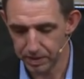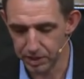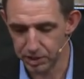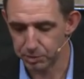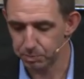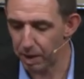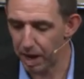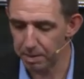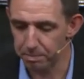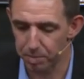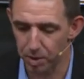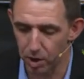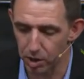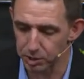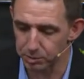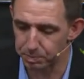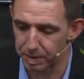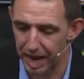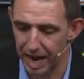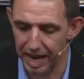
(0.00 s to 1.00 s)
Despite
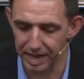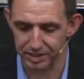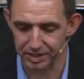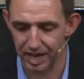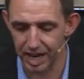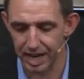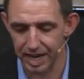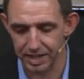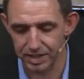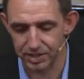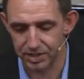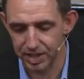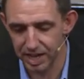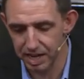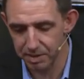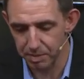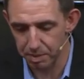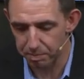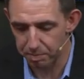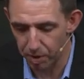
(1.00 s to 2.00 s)
Paul's past, God had
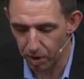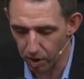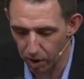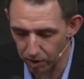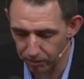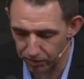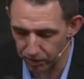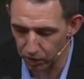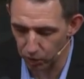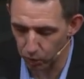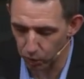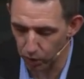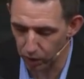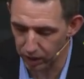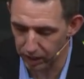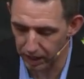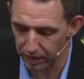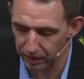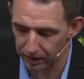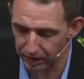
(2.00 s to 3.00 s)
set him apart for the
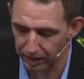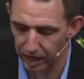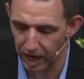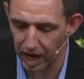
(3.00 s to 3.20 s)
work of the